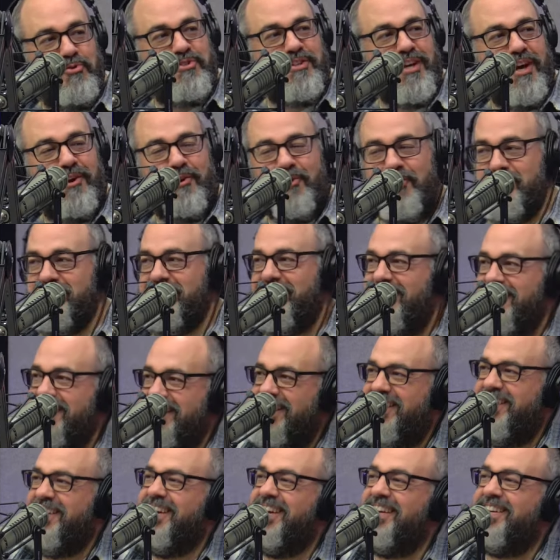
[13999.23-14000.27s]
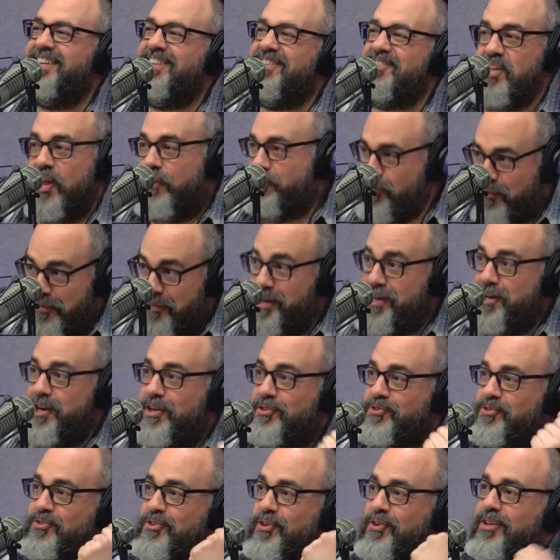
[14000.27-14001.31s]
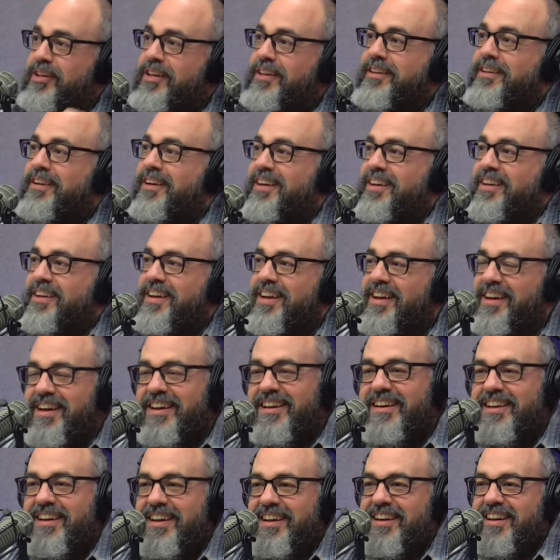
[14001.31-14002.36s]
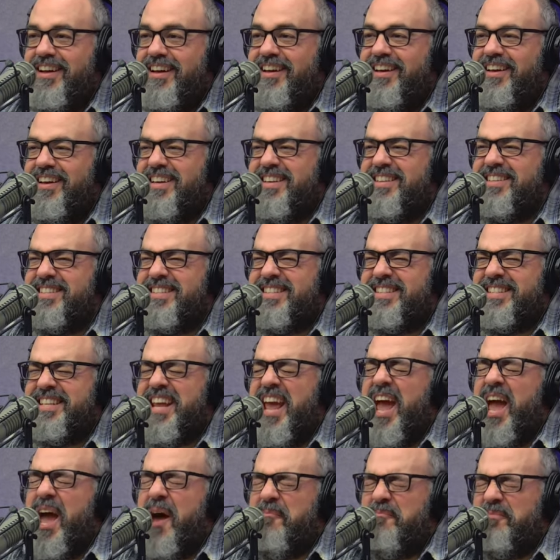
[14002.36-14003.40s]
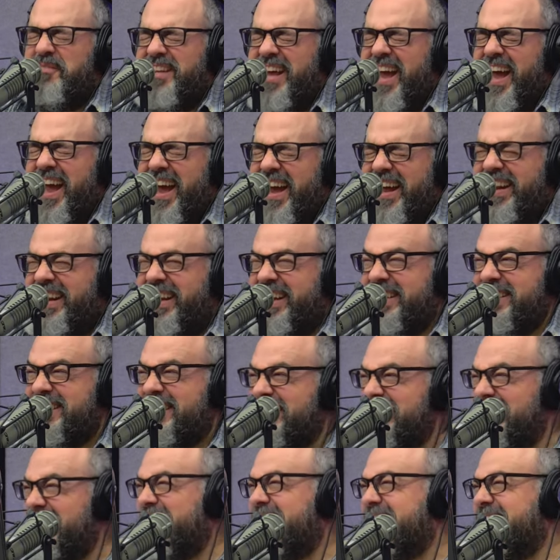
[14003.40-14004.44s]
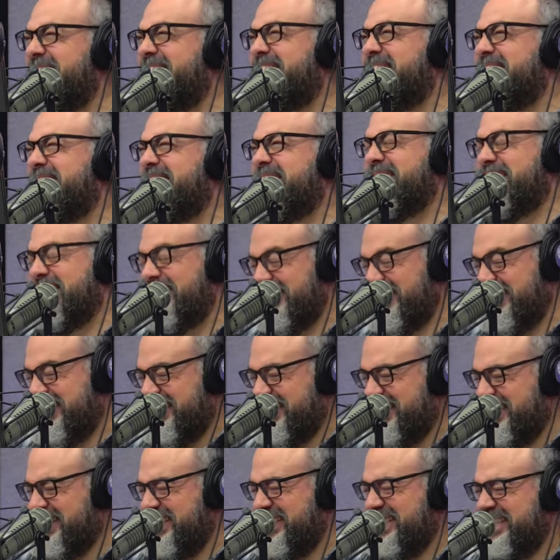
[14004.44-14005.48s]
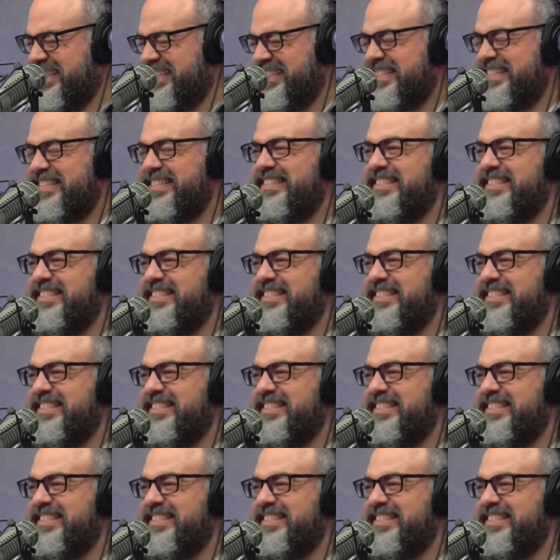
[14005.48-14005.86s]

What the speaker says: I don't, not for me, necessarily. Would they have to be stepdaddies? How do those pornos work? I'm not sure. This is the Bob and Tom Show.